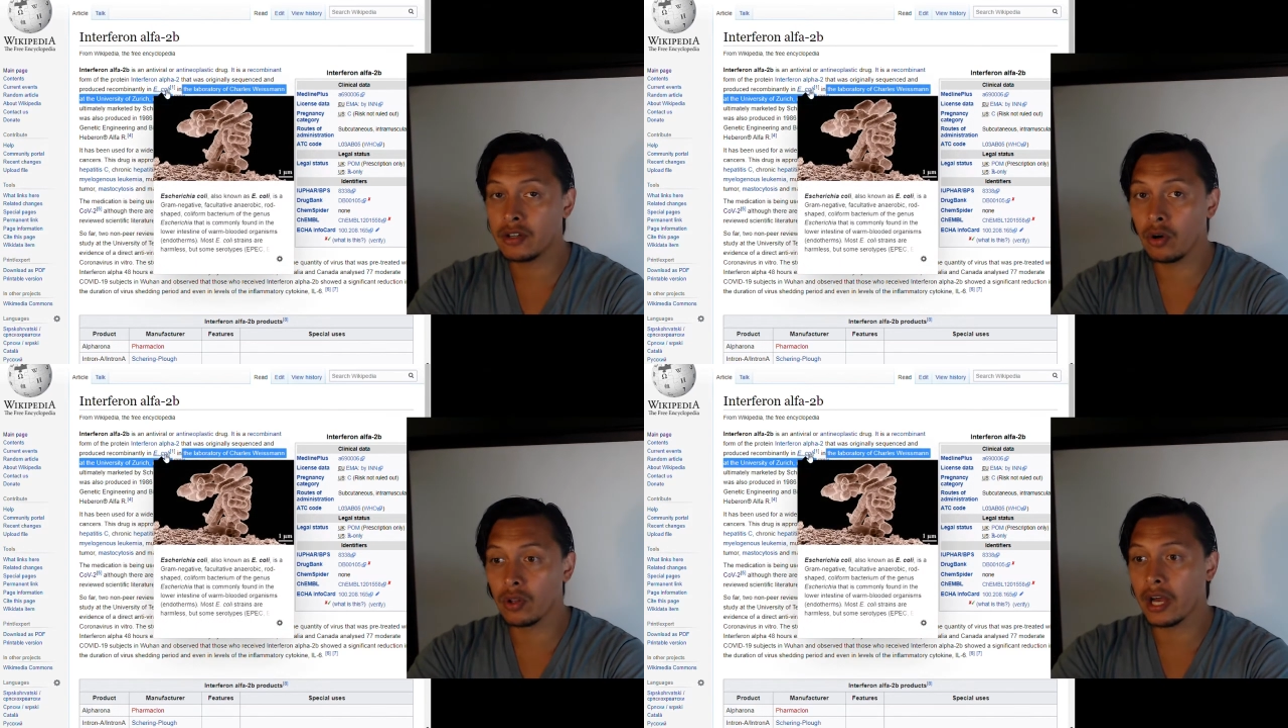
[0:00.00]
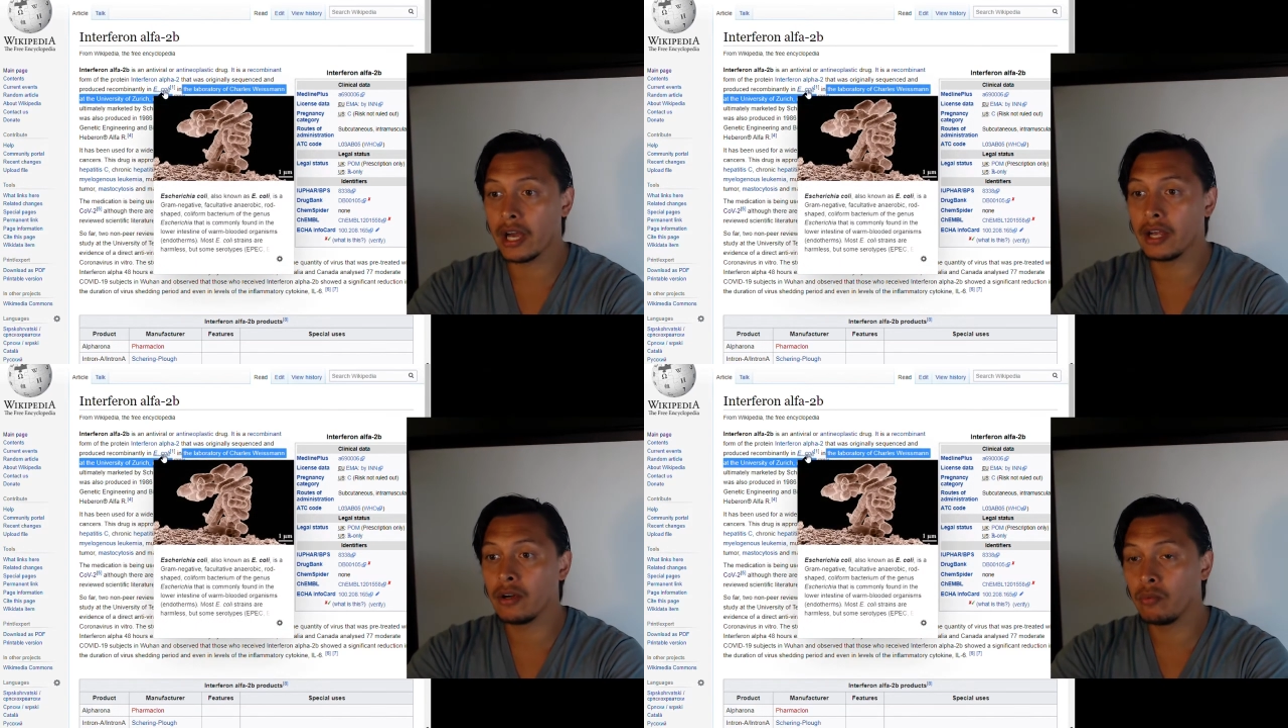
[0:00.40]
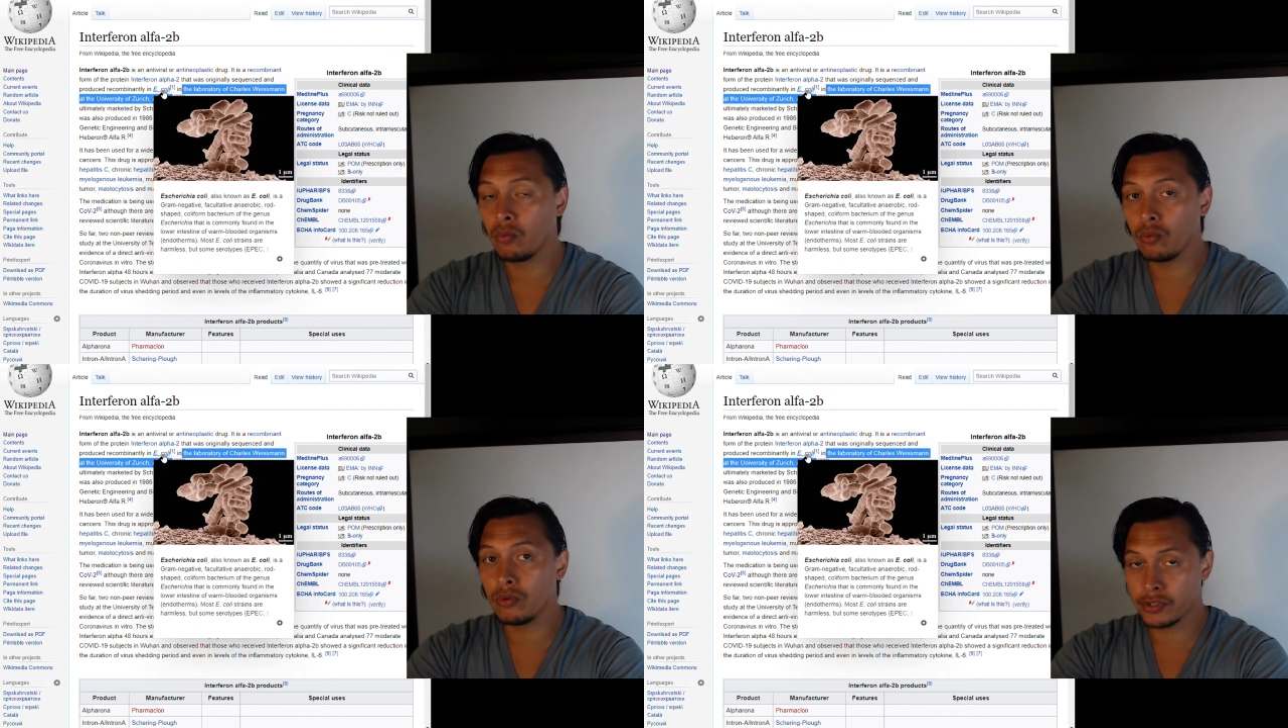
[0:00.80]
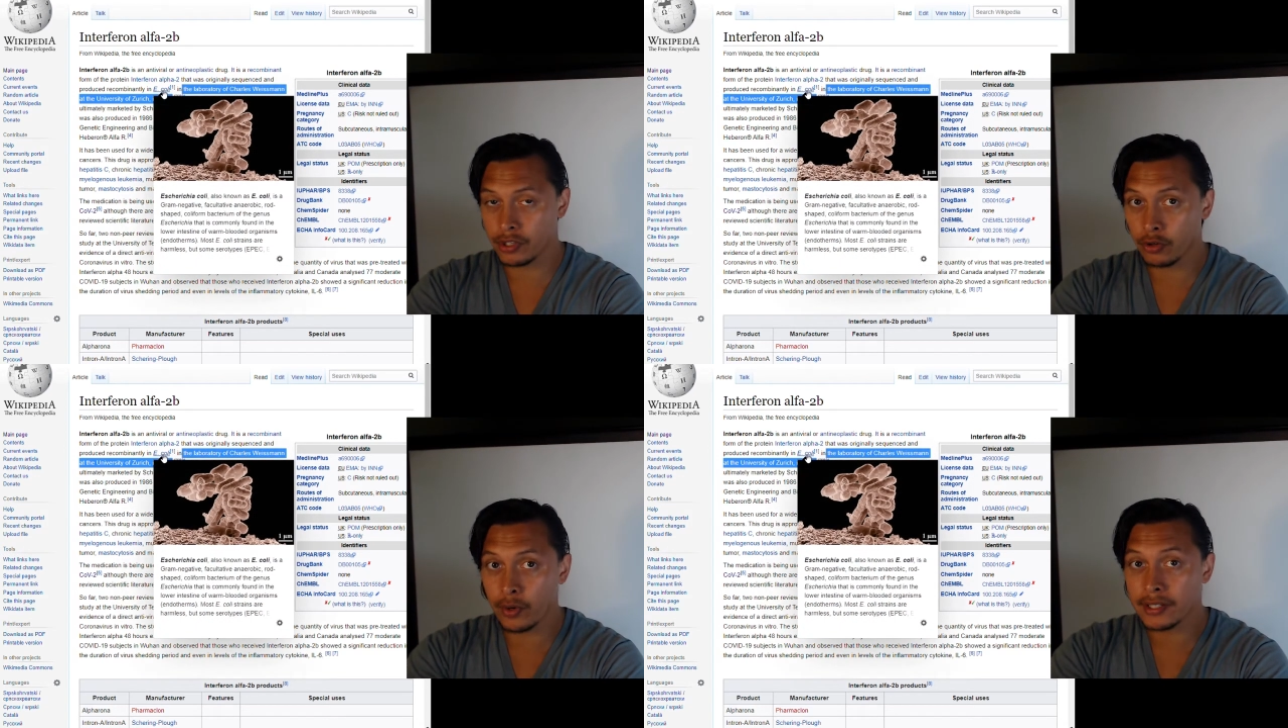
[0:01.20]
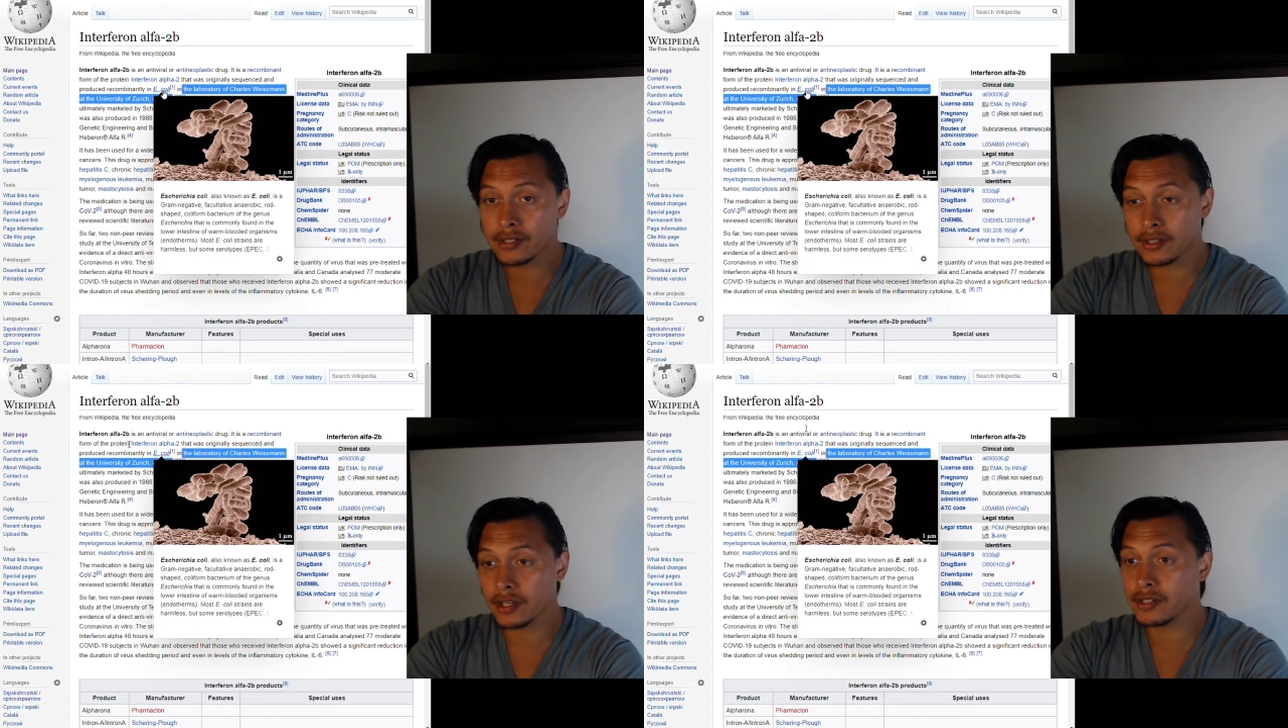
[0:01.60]
coli
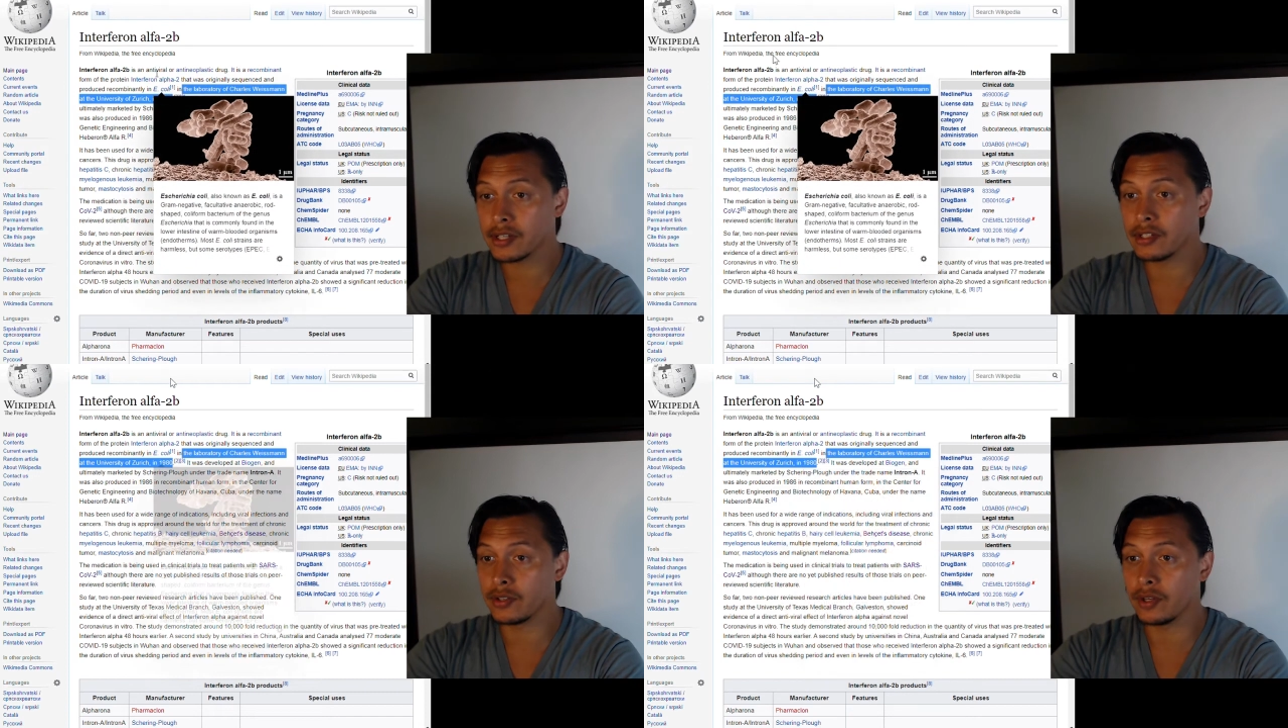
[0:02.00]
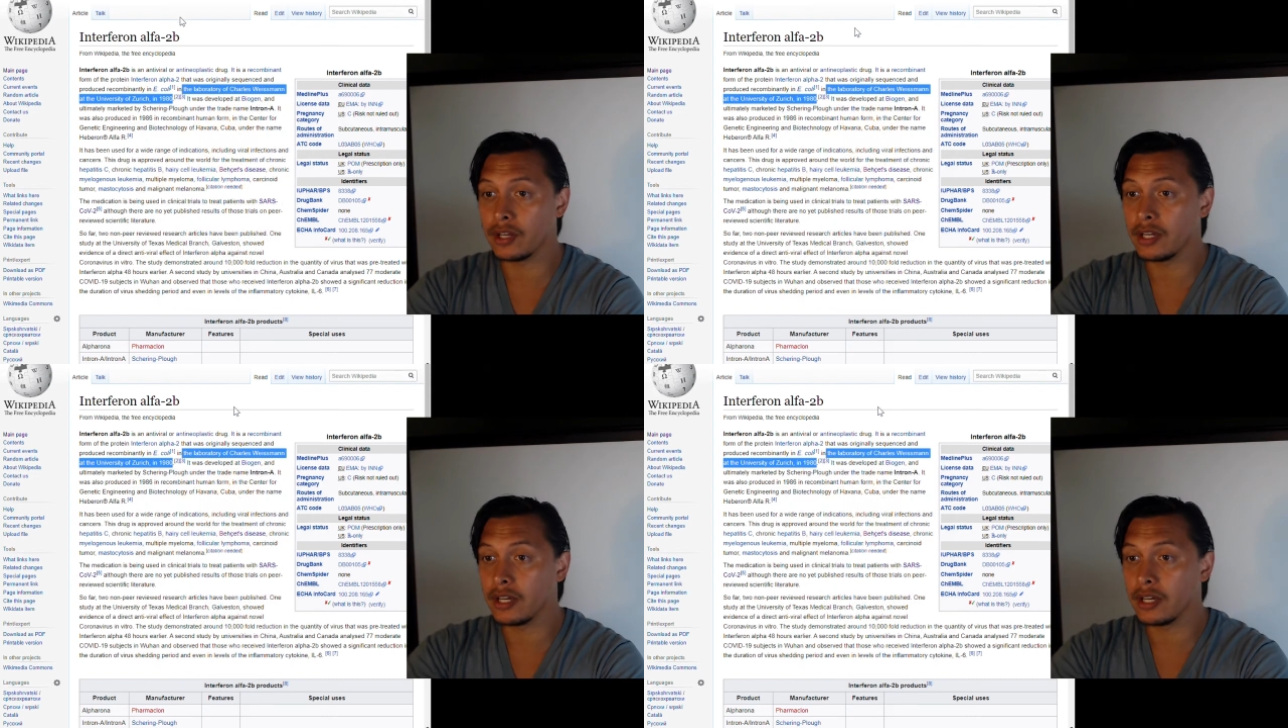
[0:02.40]
secretes this into the